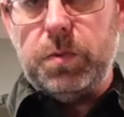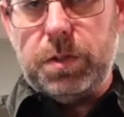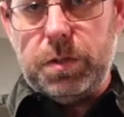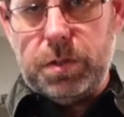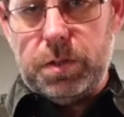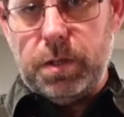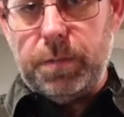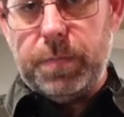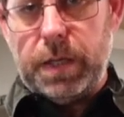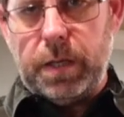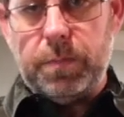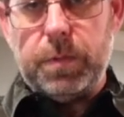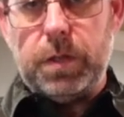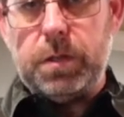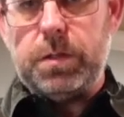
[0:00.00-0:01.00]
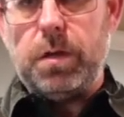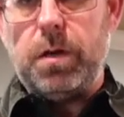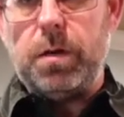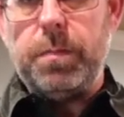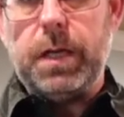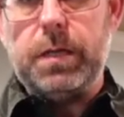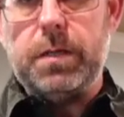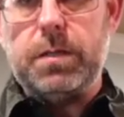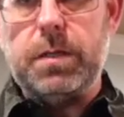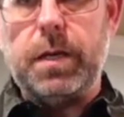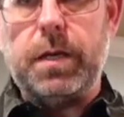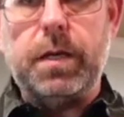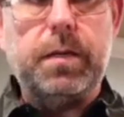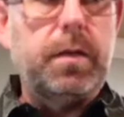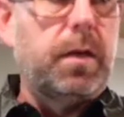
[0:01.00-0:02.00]
which is something I'm going to talk about in a
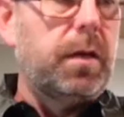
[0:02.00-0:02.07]
second.